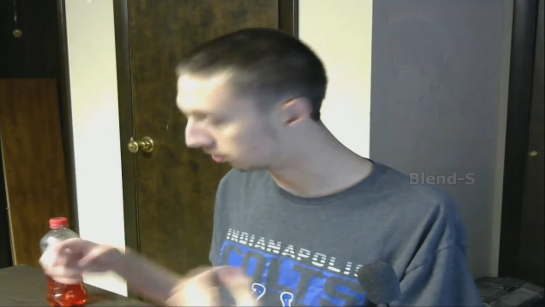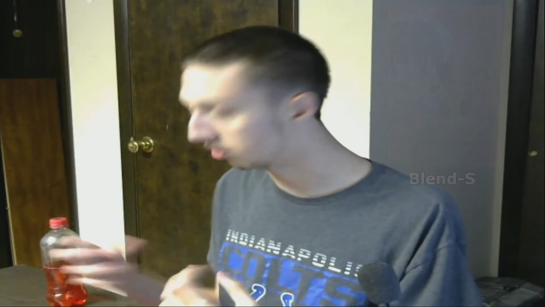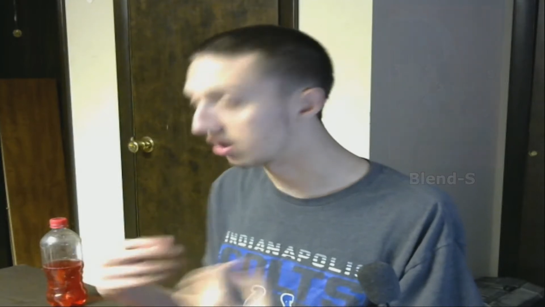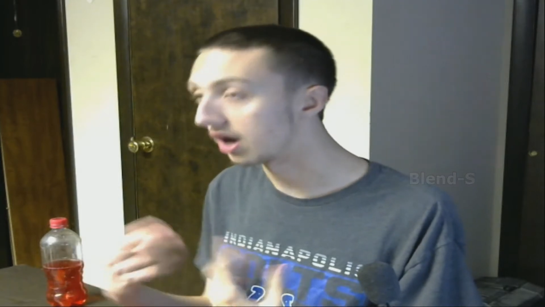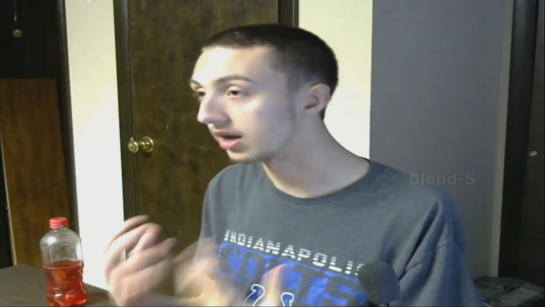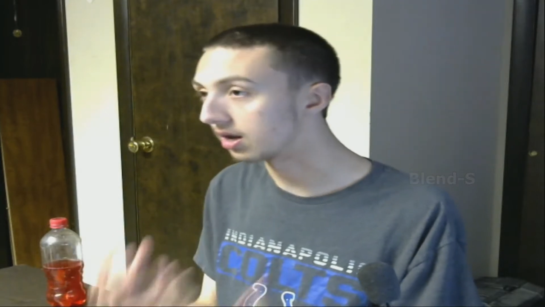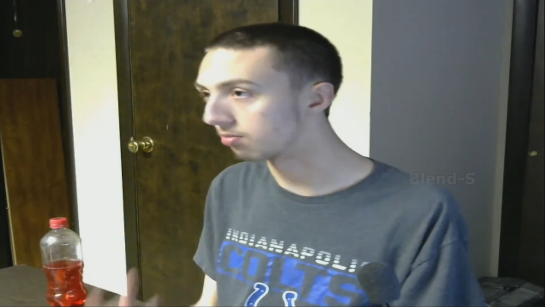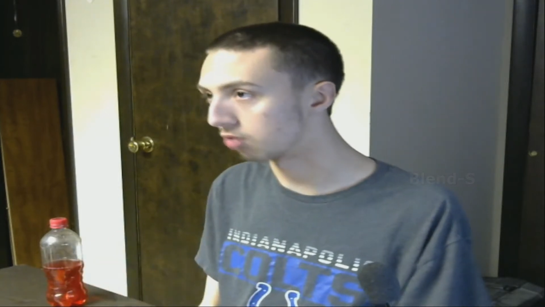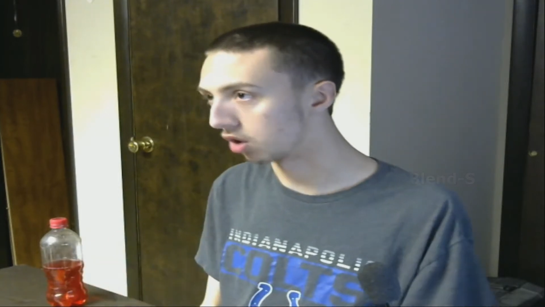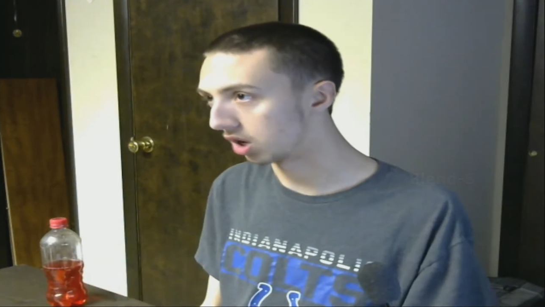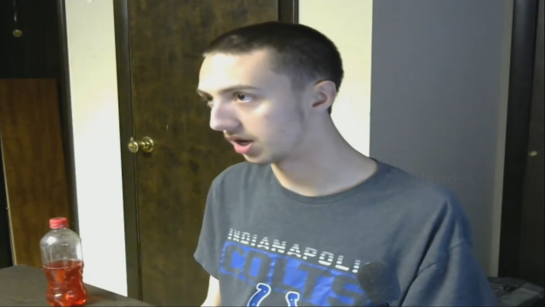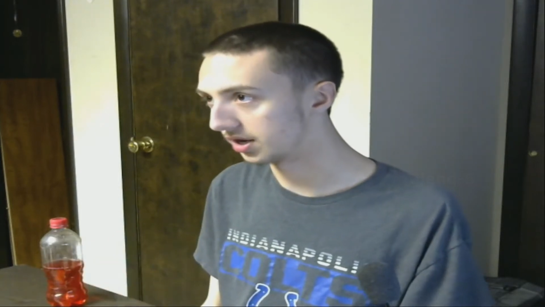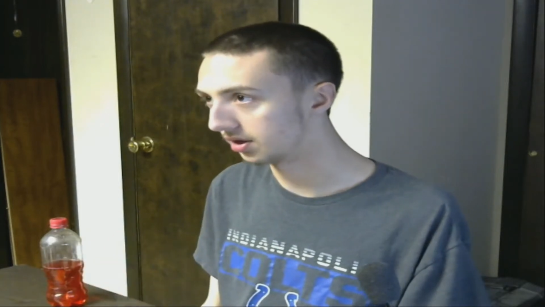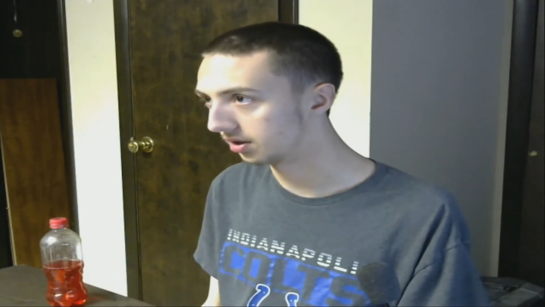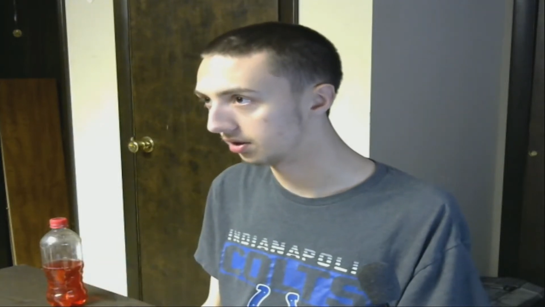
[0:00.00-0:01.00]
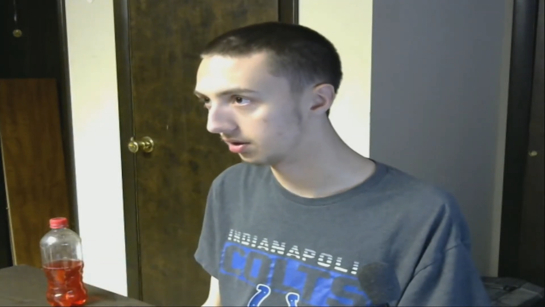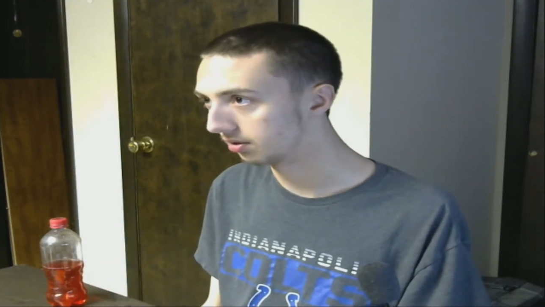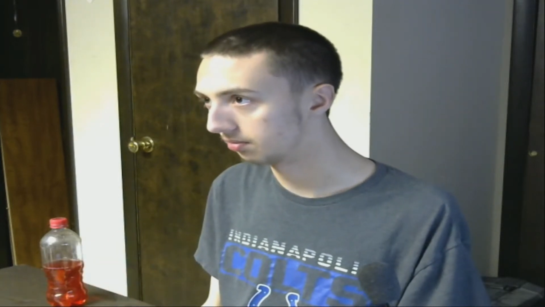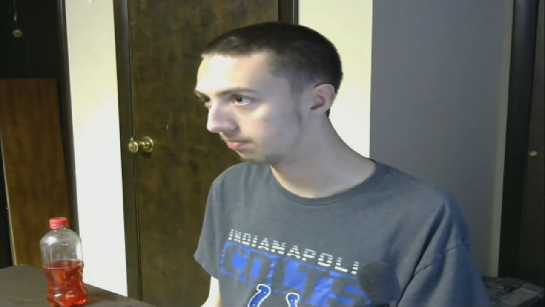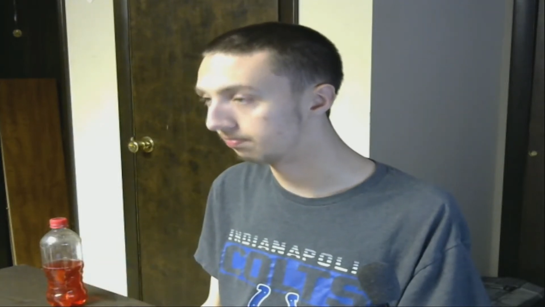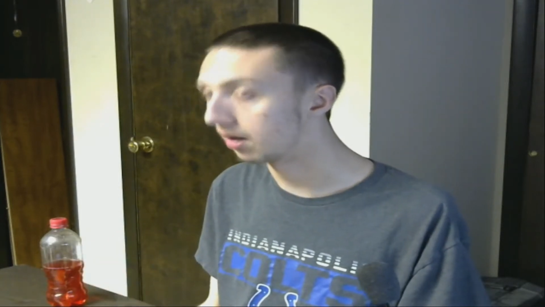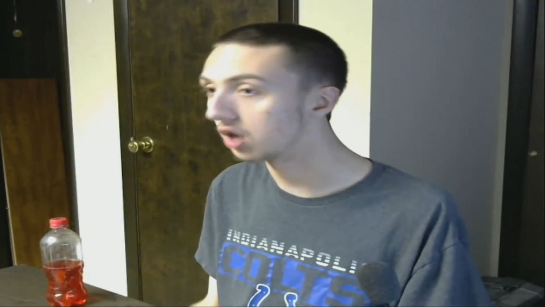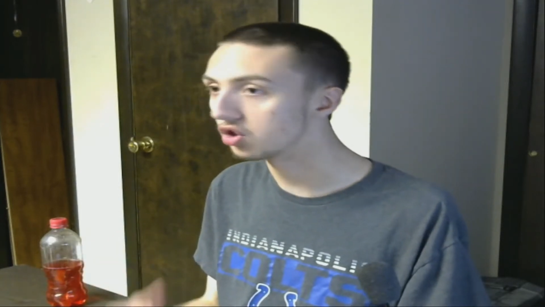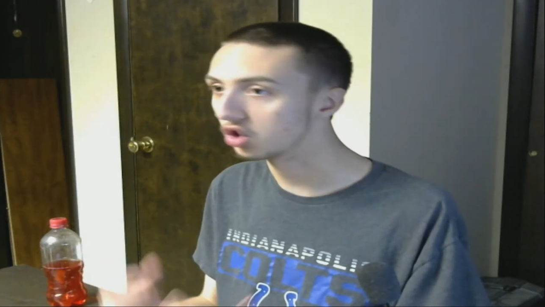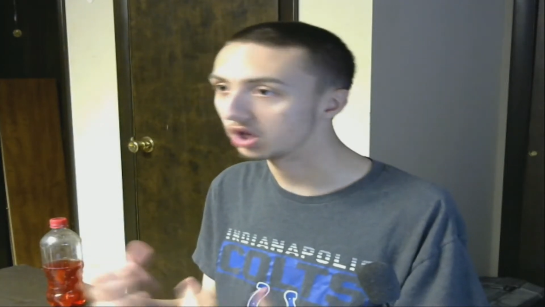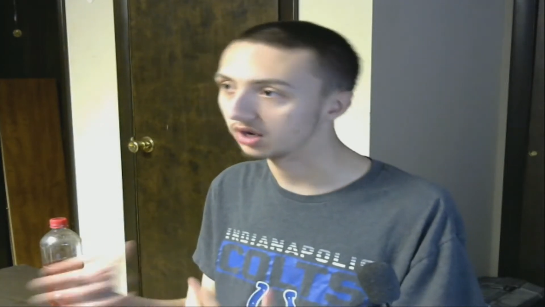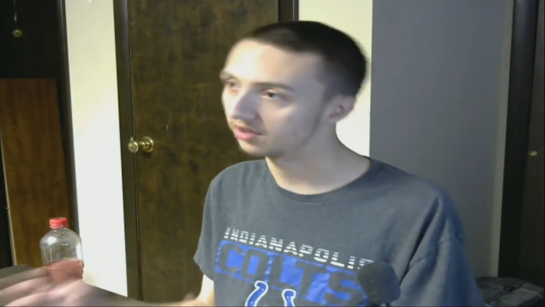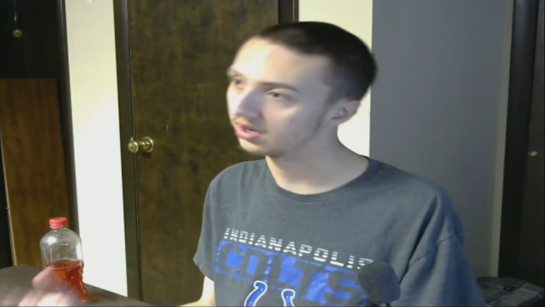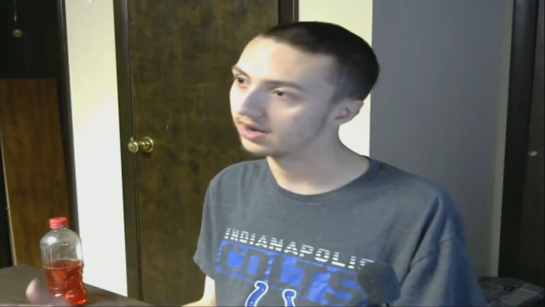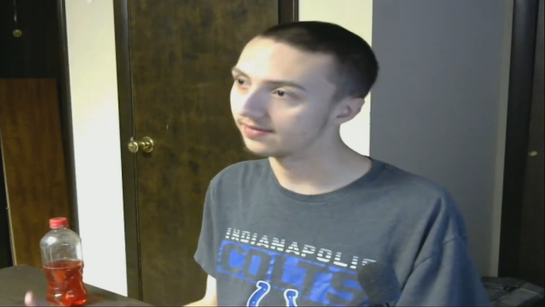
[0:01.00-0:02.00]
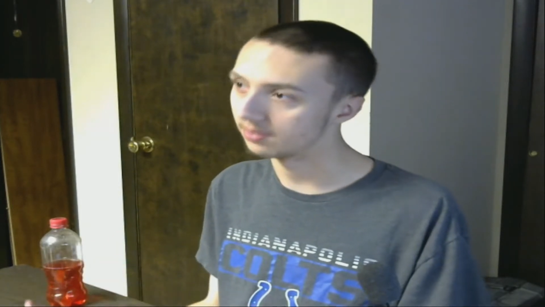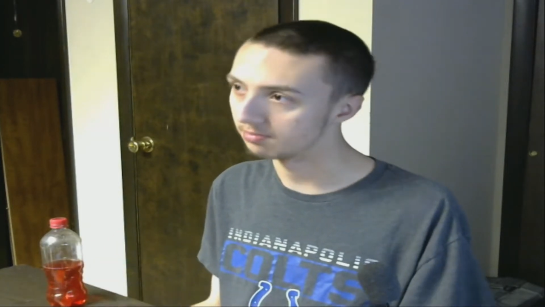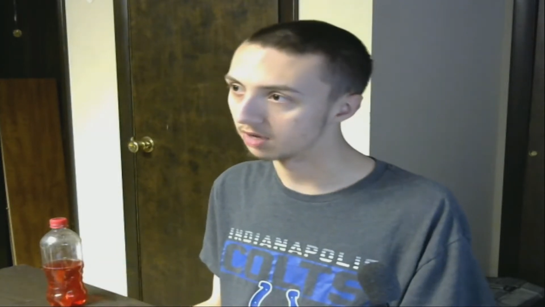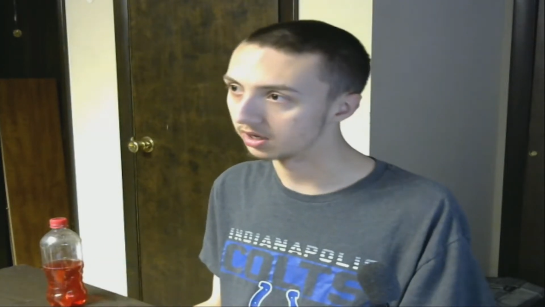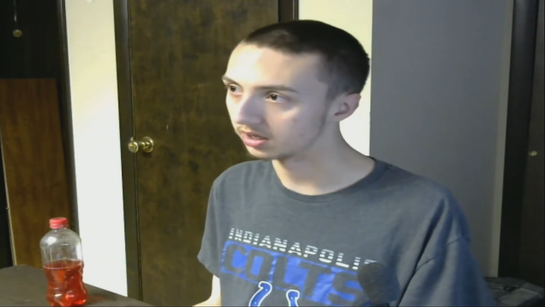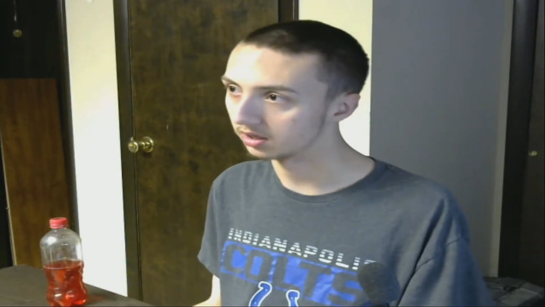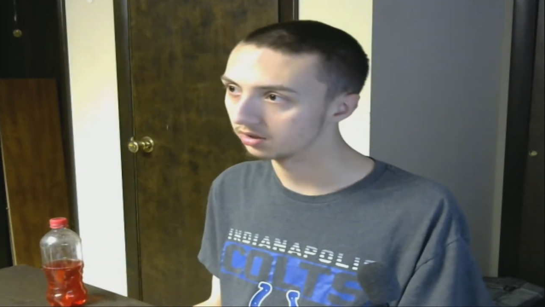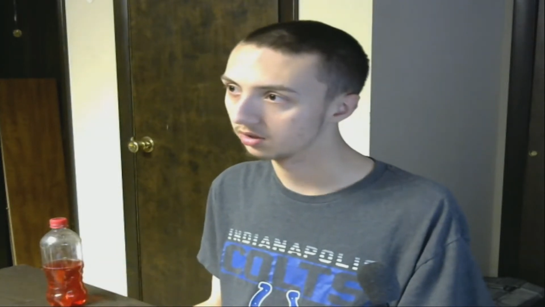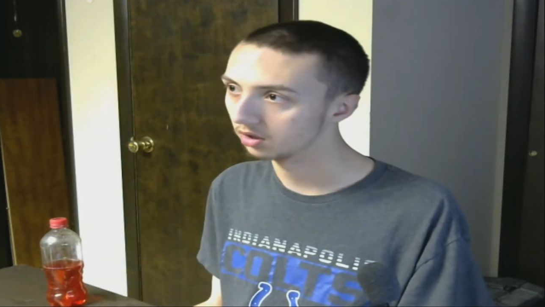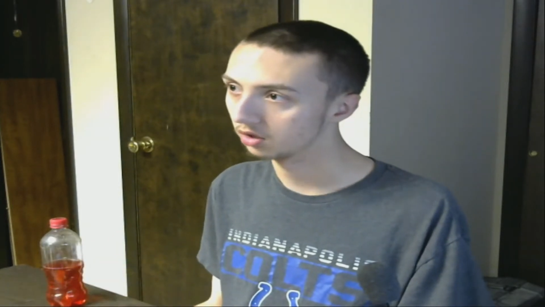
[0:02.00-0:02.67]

study abroad, but she doesn't have the money,